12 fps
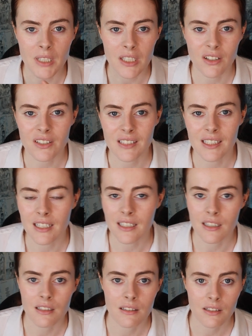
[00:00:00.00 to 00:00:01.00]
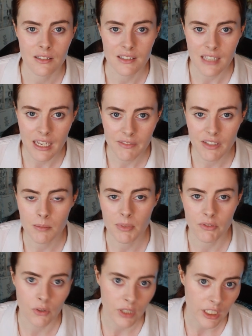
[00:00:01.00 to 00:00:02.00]
because I didn't save it
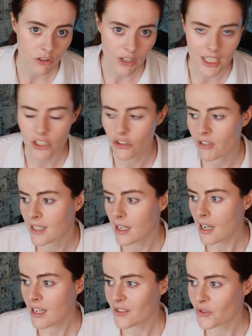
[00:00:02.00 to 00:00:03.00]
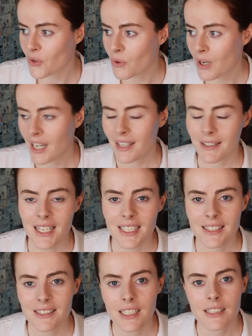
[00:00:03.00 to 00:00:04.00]
before it crashed, right? So in
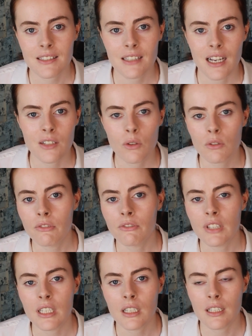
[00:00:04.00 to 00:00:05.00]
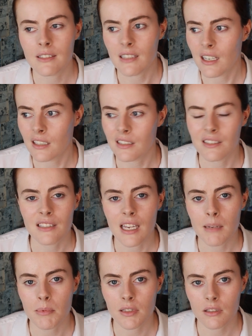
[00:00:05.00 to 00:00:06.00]
that sense, I don't feel it's like the
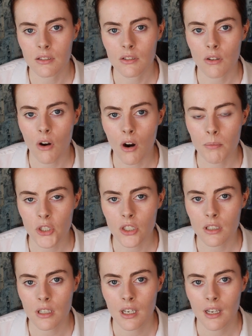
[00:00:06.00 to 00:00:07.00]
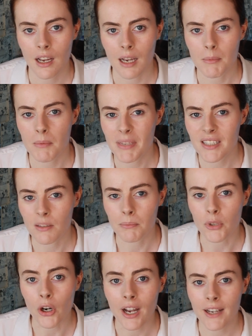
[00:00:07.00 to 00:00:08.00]
stablest option. I'm a bit
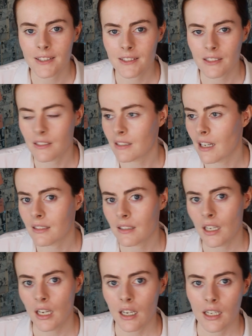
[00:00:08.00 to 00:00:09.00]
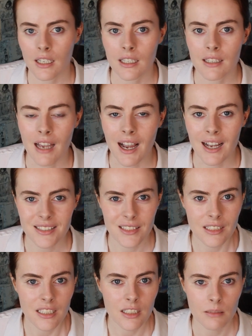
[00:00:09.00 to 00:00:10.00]
surprised that it has
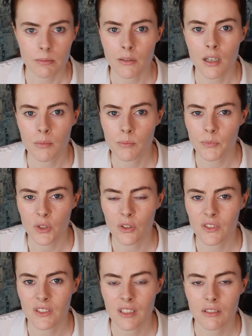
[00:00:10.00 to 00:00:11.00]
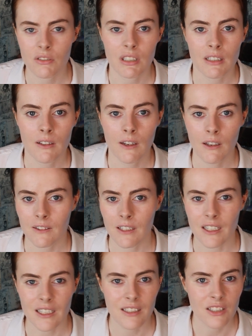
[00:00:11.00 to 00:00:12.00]
these problems considering
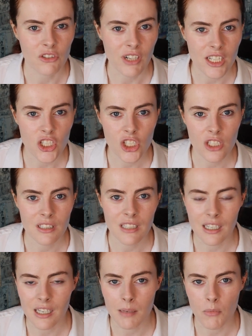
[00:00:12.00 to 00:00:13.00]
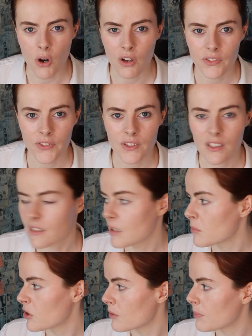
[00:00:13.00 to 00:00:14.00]
the iteration that I'm on. This
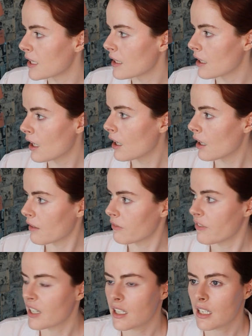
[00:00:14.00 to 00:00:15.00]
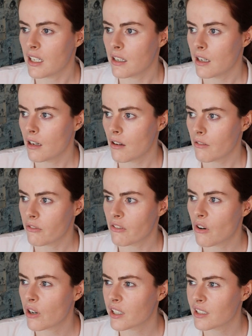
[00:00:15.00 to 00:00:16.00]
seems to be a fairly
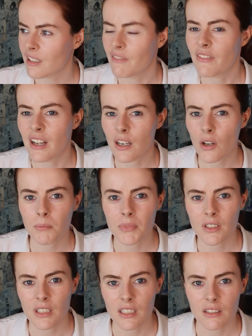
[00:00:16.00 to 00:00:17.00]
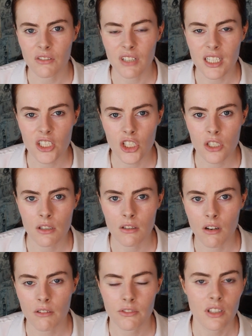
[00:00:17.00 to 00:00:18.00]
far developed
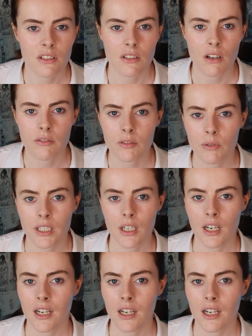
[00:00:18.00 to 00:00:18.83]
iteration of this software.